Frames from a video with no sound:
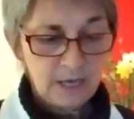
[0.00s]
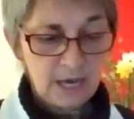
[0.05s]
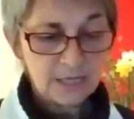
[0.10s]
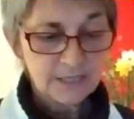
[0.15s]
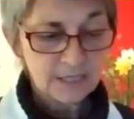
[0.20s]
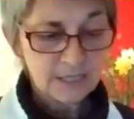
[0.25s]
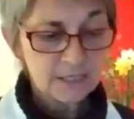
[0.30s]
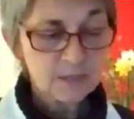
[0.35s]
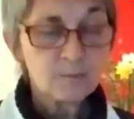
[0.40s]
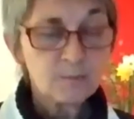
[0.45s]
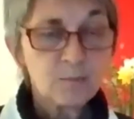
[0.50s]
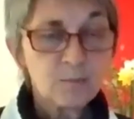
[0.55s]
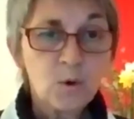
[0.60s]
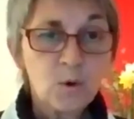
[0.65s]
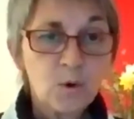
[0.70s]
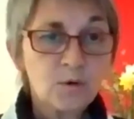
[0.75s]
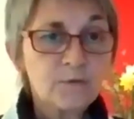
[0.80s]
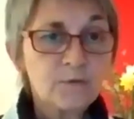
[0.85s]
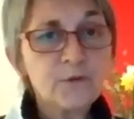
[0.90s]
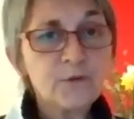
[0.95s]
as a
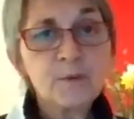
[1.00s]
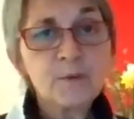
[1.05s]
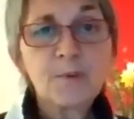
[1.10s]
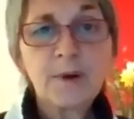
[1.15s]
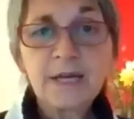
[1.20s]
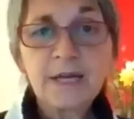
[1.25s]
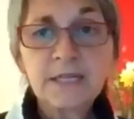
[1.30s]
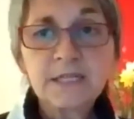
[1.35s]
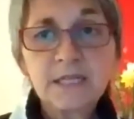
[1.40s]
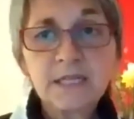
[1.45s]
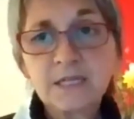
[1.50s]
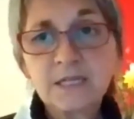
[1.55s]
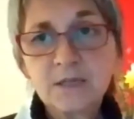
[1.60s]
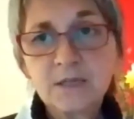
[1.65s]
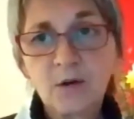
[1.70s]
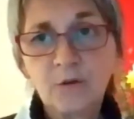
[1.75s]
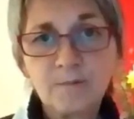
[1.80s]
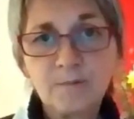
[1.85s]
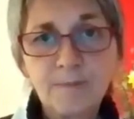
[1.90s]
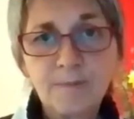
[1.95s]
support for the
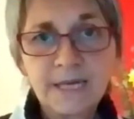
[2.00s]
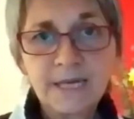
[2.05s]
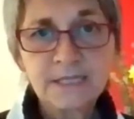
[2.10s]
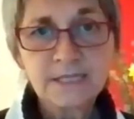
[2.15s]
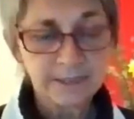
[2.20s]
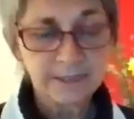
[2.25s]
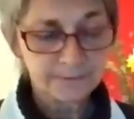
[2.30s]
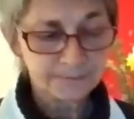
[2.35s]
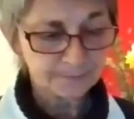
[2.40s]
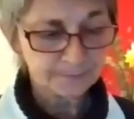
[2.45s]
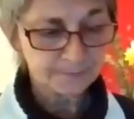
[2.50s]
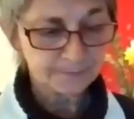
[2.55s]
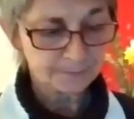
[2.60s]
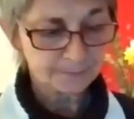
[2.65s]
practice of metta.